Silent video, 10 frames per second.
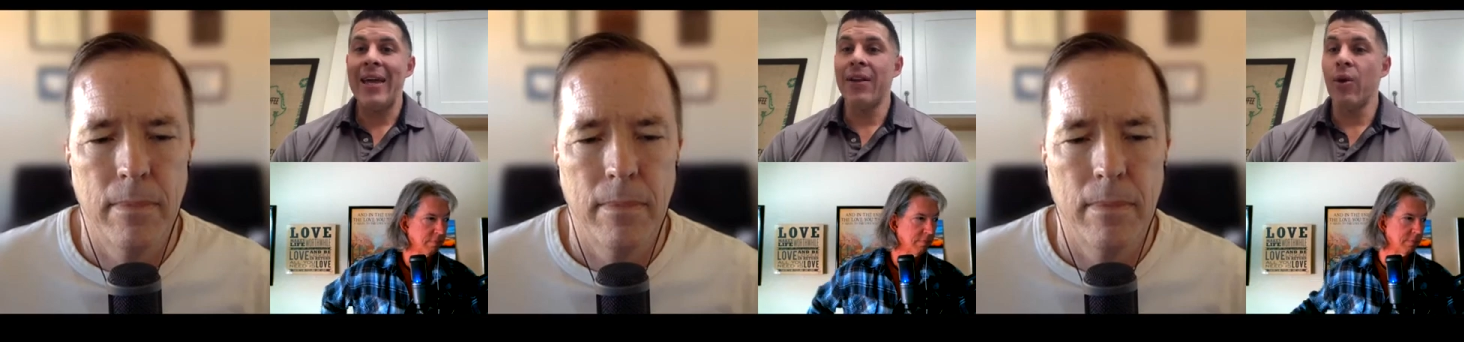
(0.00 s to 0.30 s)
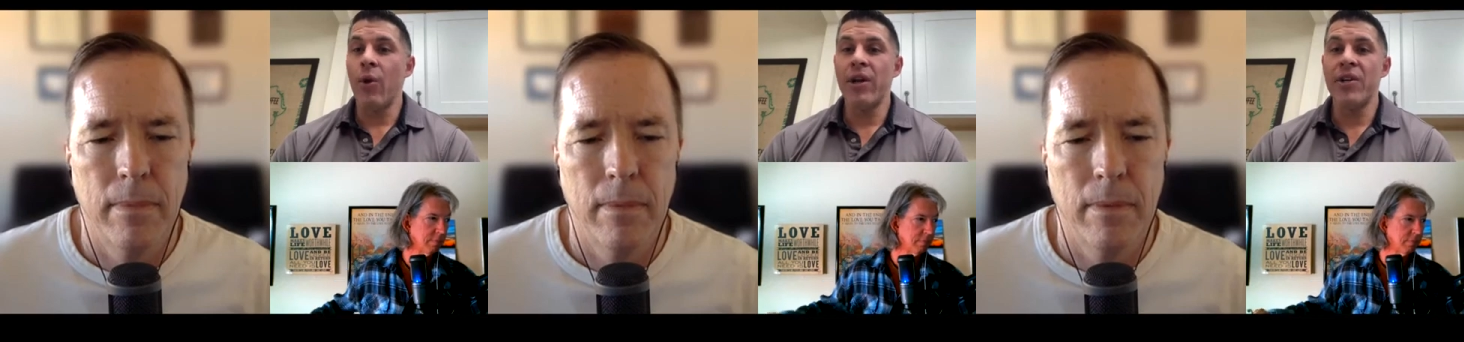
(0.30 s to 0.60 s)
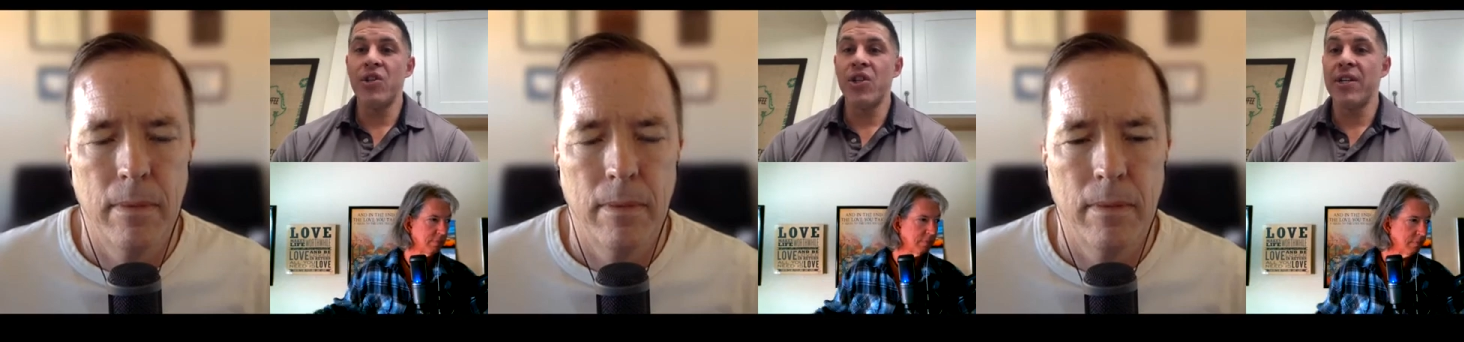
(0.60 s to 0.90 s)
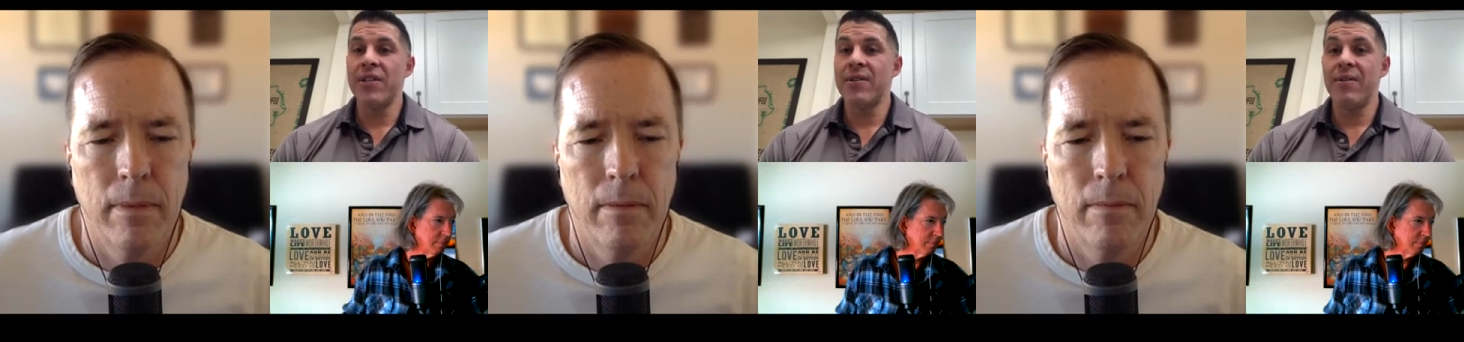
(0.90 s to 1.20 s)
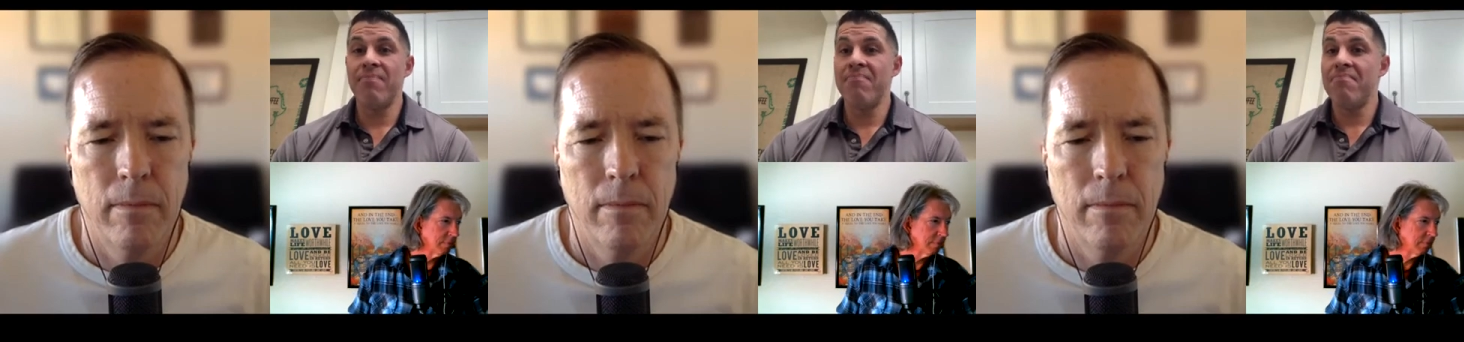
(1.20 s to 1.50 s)
Speaker 1: And the Lord is
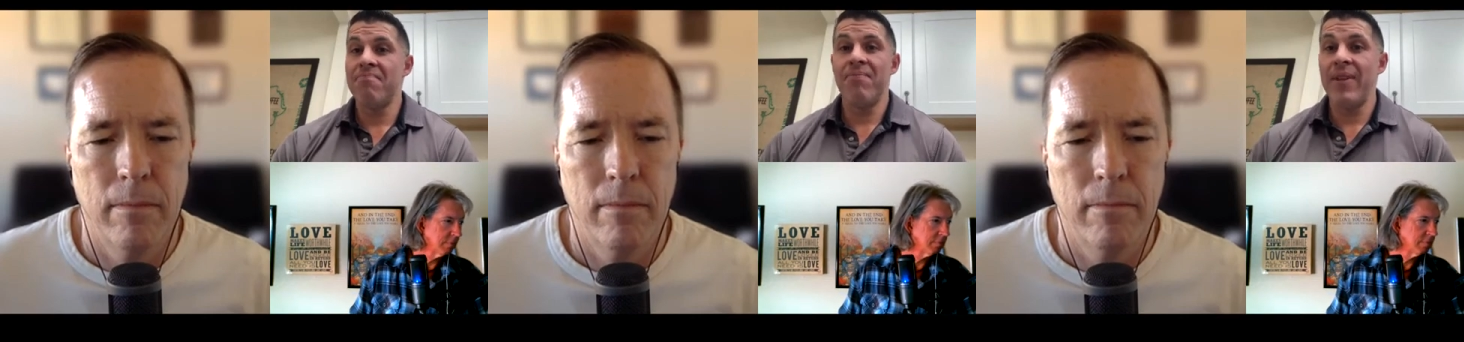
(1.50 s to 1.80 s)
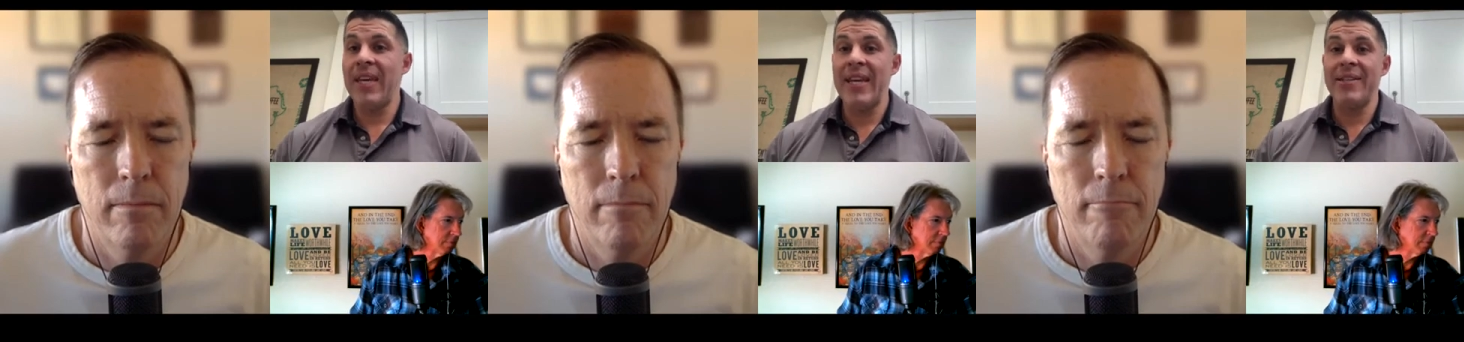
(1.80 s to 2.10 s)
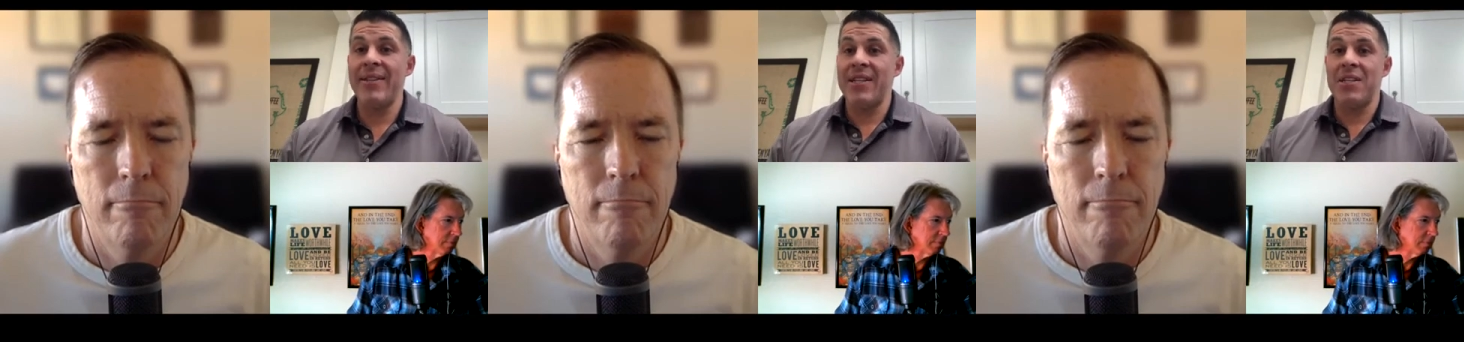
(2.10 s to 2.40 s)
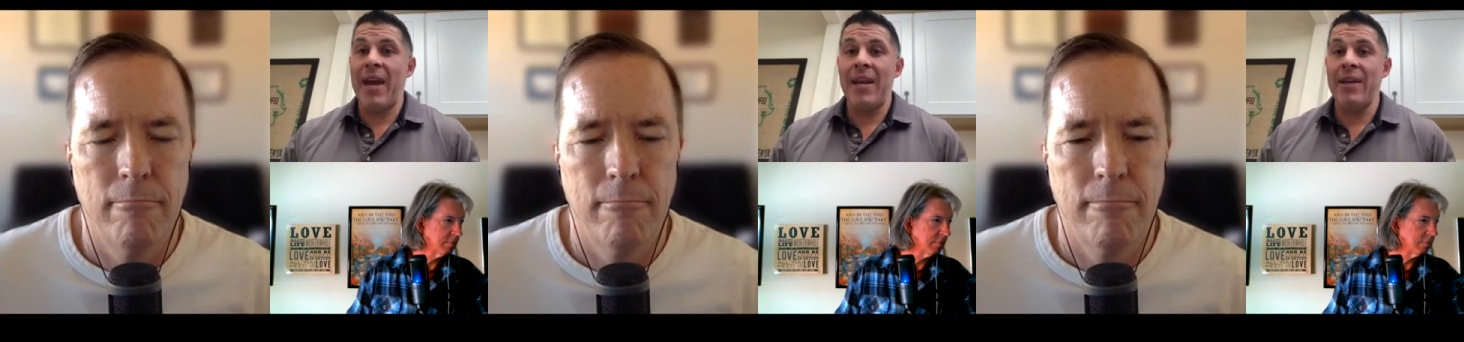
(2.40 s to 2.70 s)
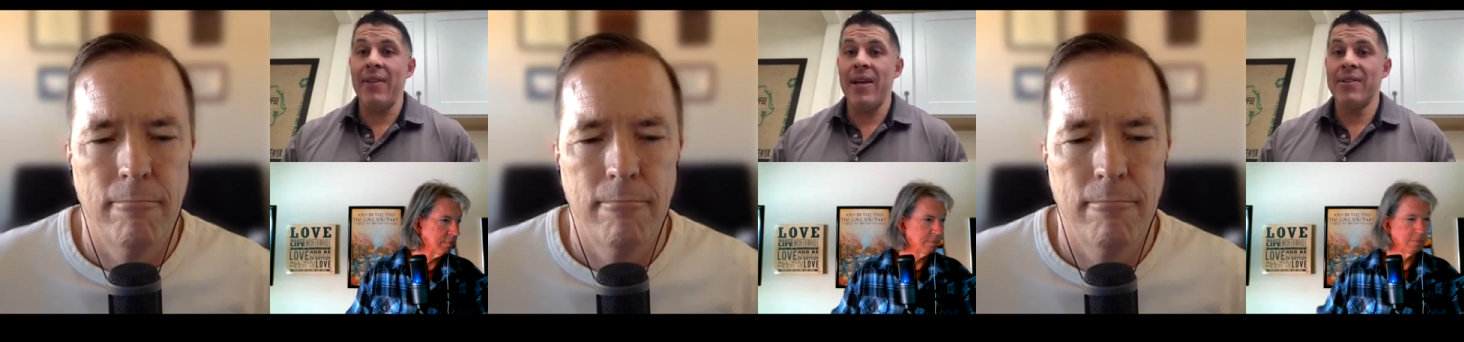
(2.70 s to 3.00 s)
just, He's
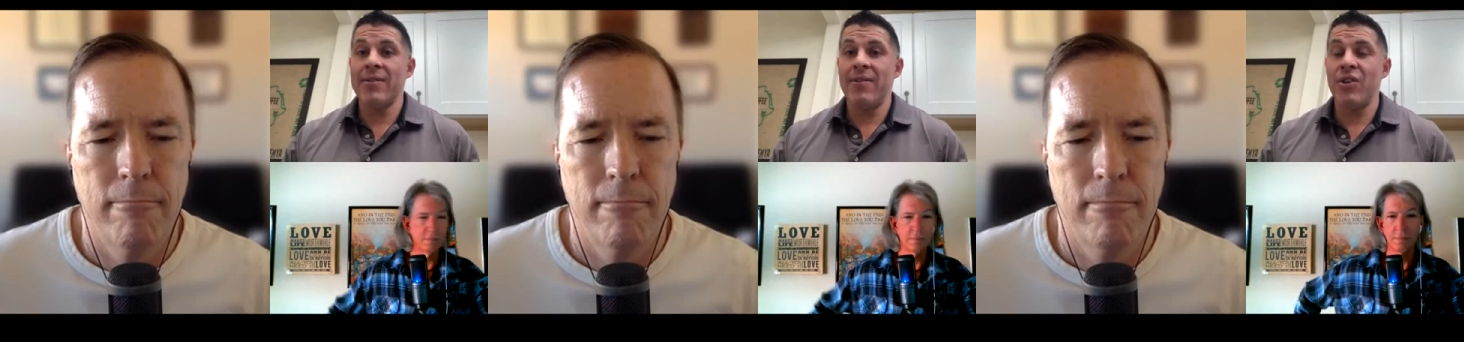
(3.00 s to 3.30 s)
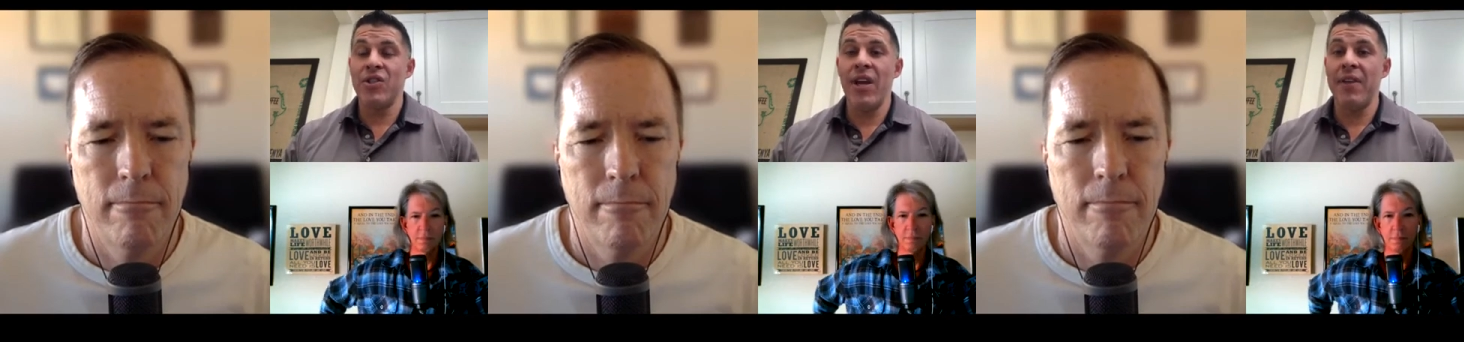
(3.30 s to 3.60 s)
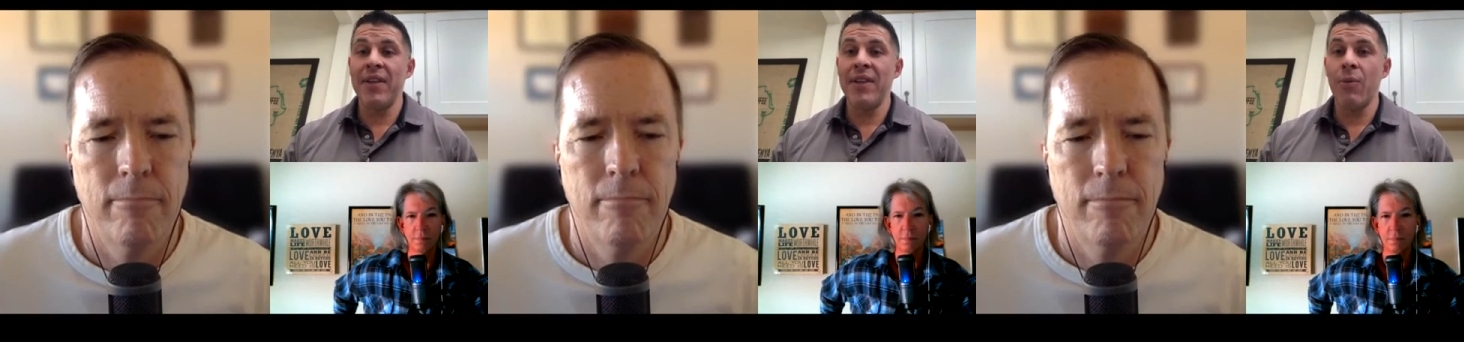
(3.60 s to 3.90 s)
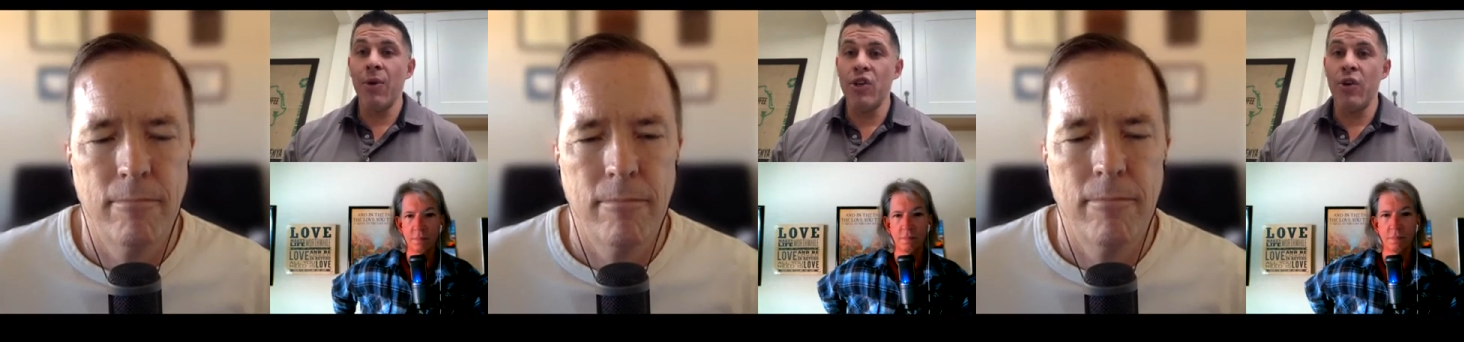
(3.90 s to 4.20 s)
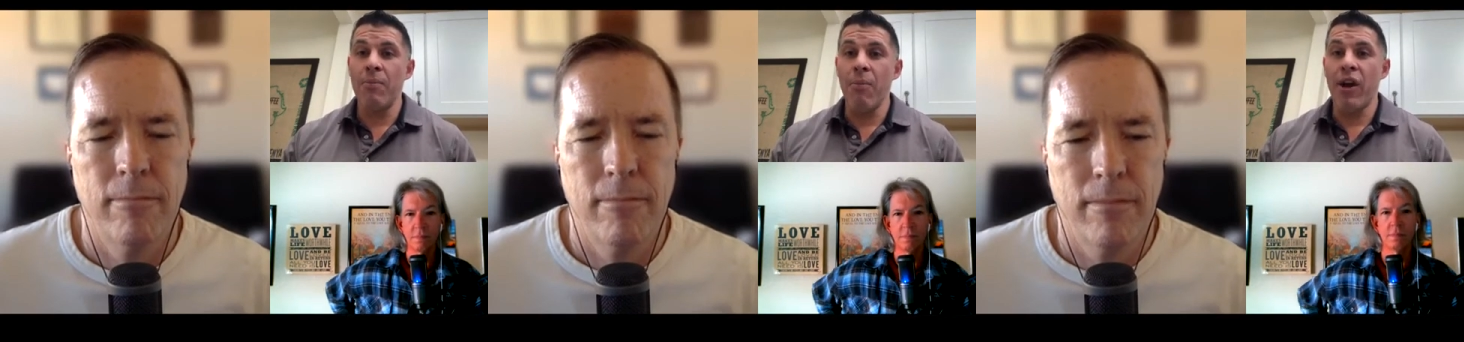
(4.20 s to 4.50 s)
expanding this. There's nothing
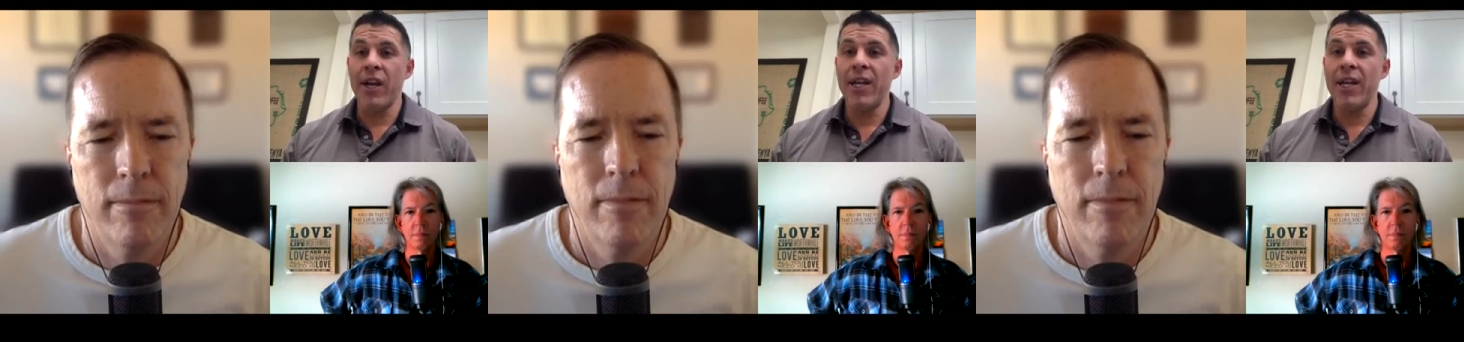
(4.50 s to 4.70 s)
that we're doing